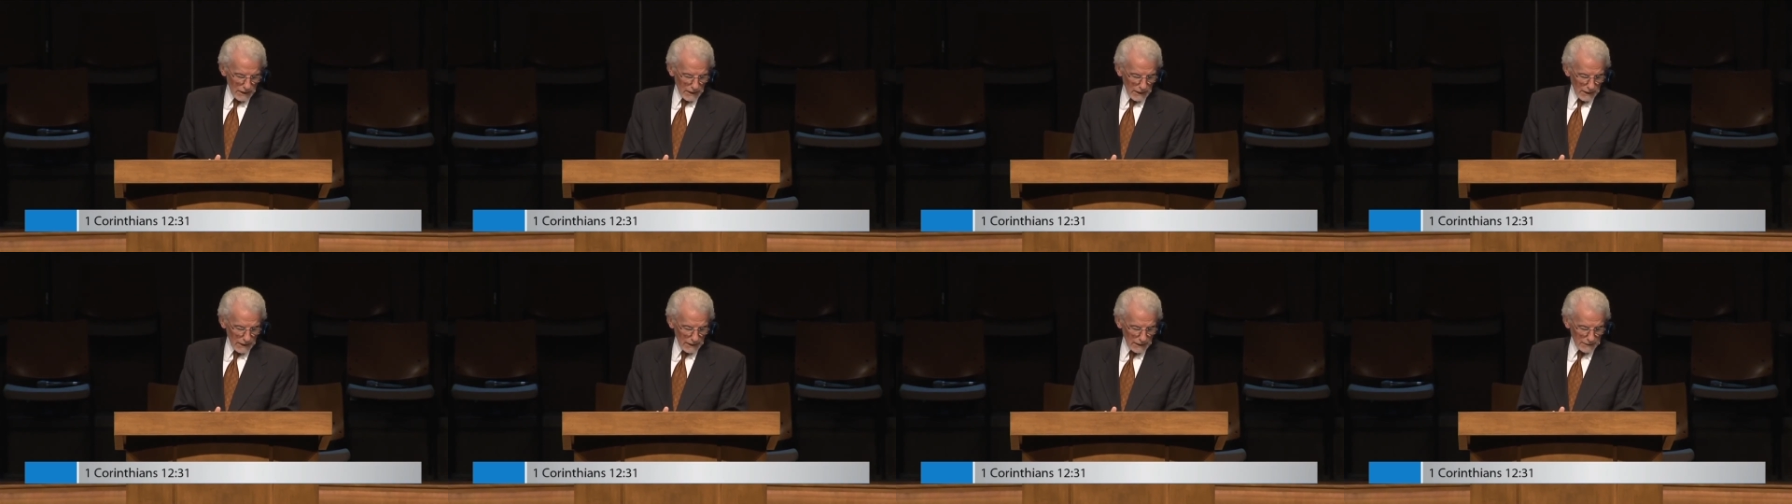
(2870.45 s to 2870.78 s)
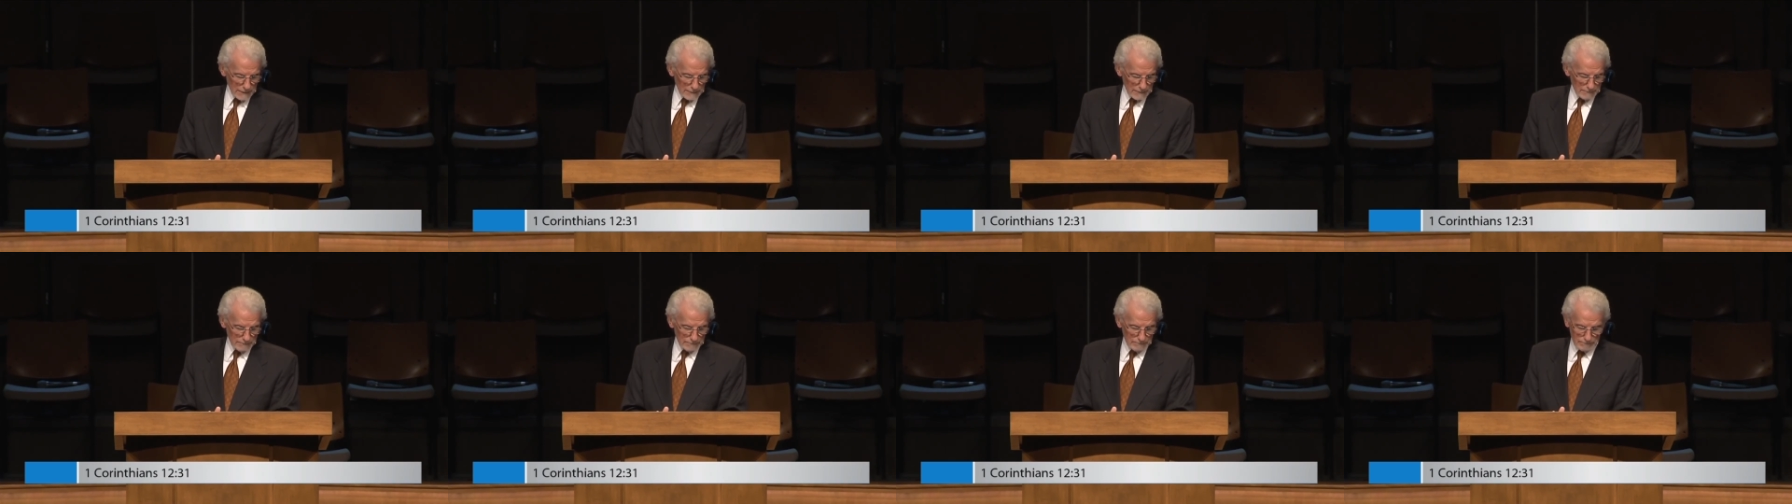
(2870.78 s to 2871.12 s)

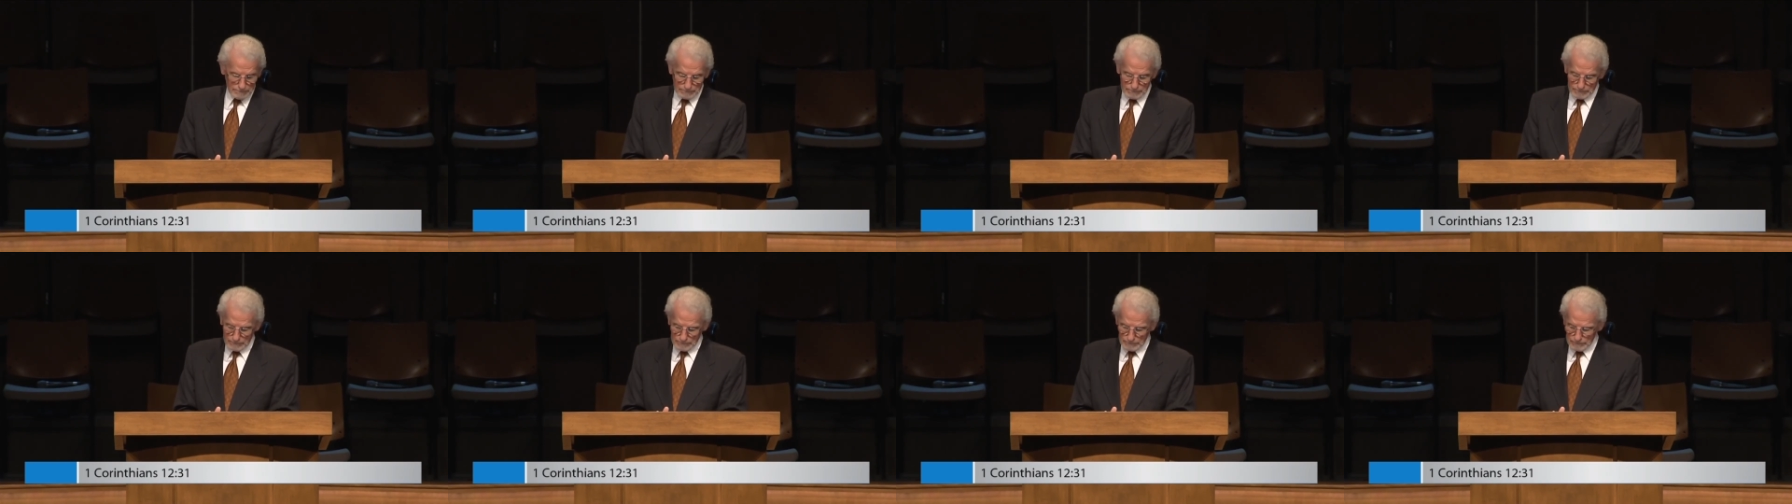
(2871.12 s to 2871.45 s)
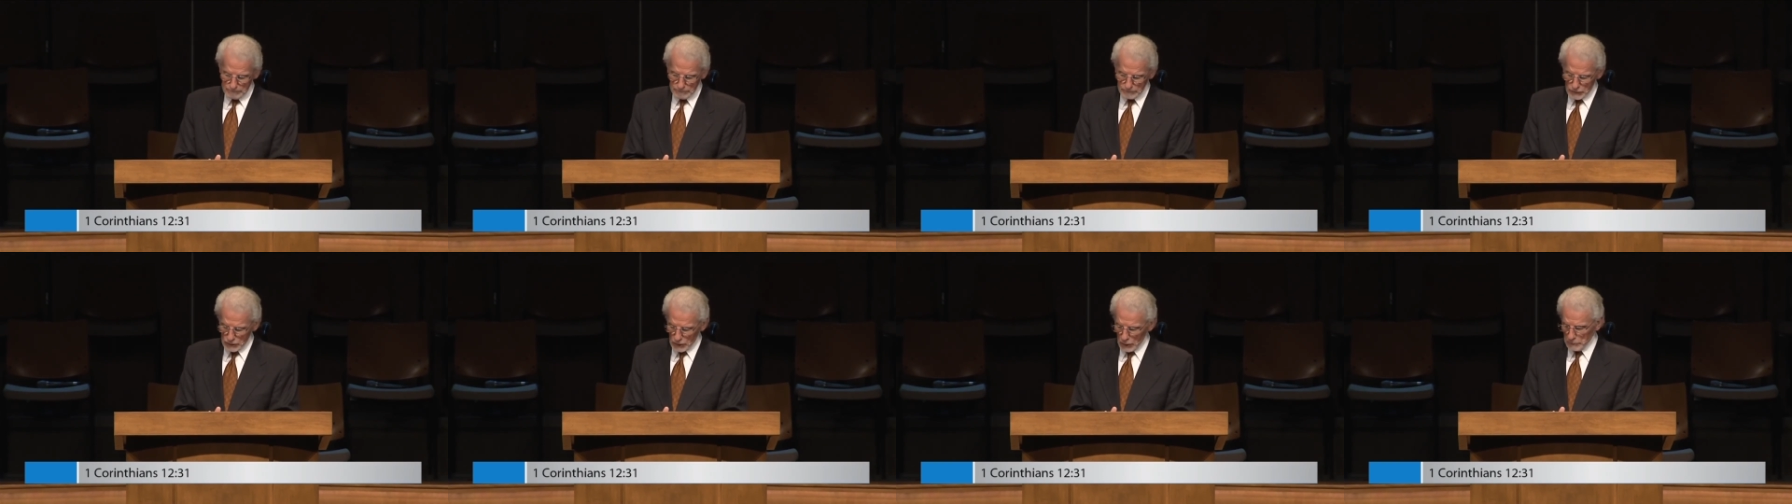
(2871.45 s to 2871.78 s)
Um,
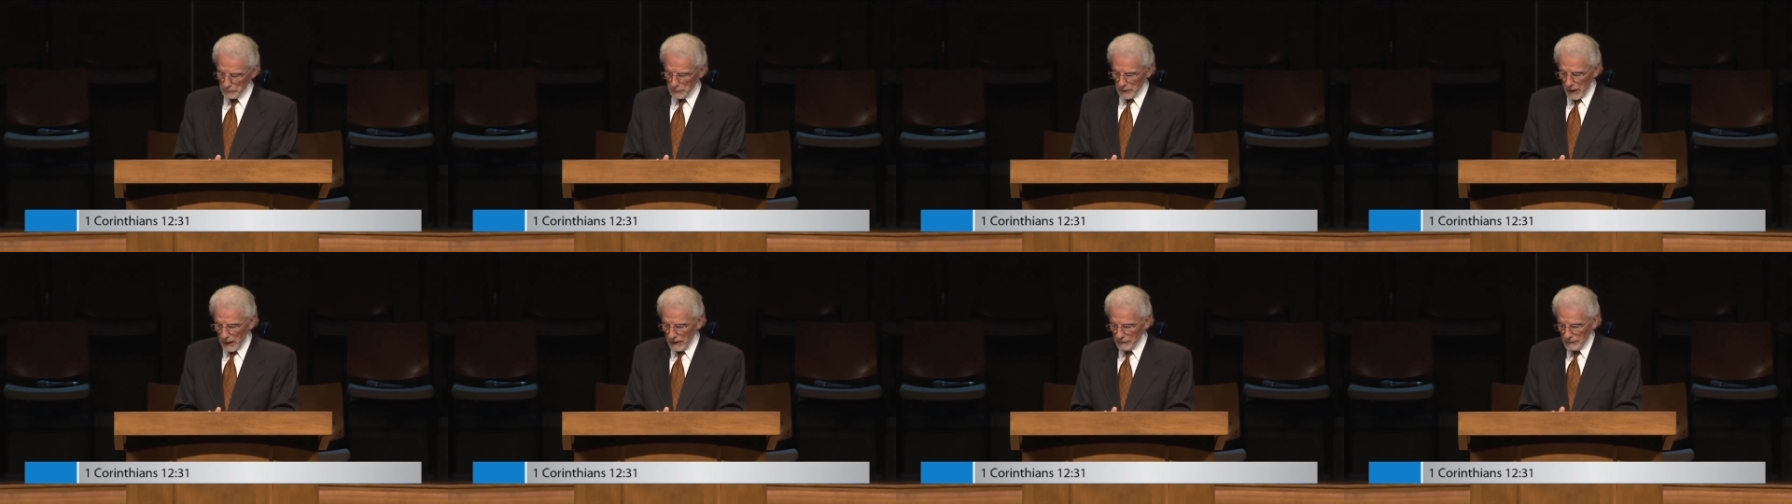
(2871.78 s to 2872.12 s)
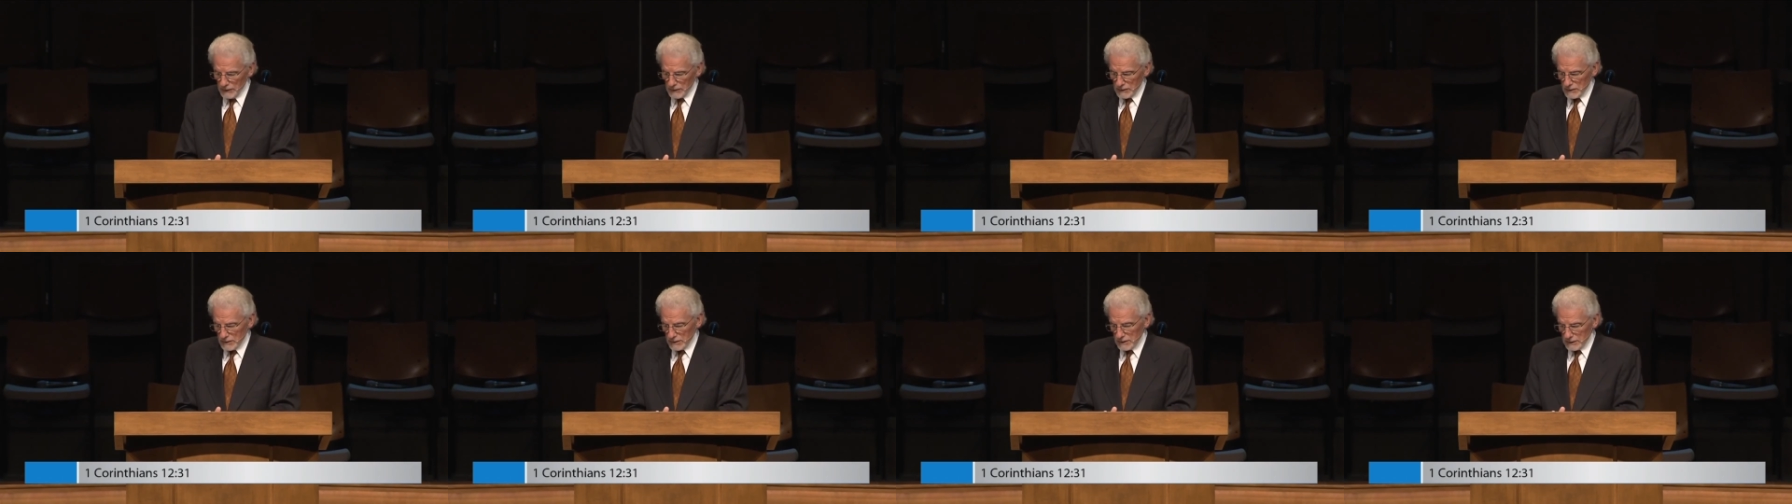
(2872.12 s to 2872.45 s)
so,
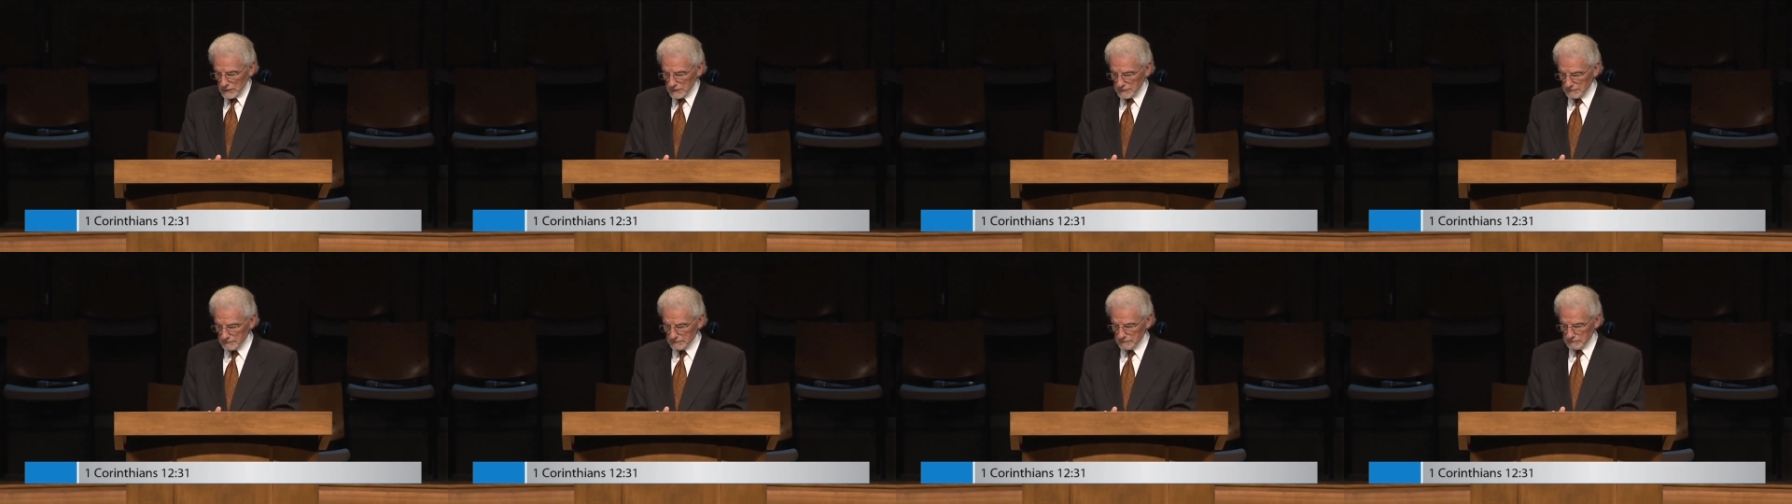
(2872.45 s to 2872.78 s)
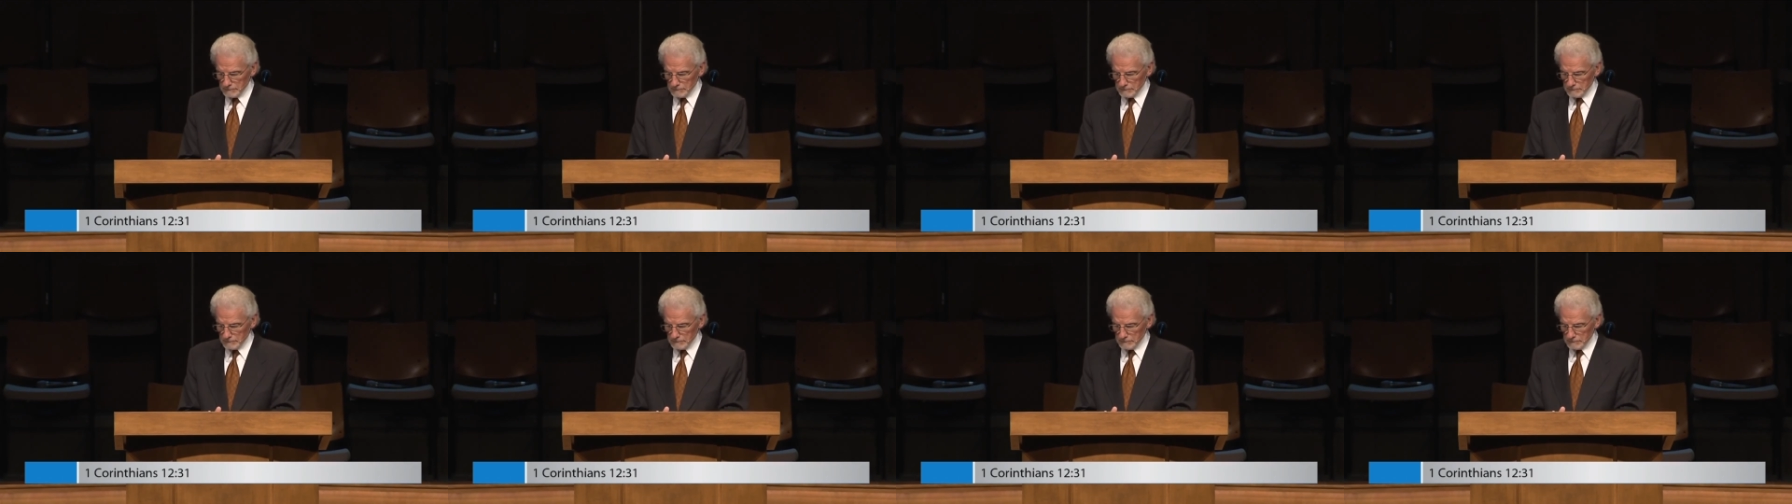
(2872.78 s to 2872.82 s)
prophets,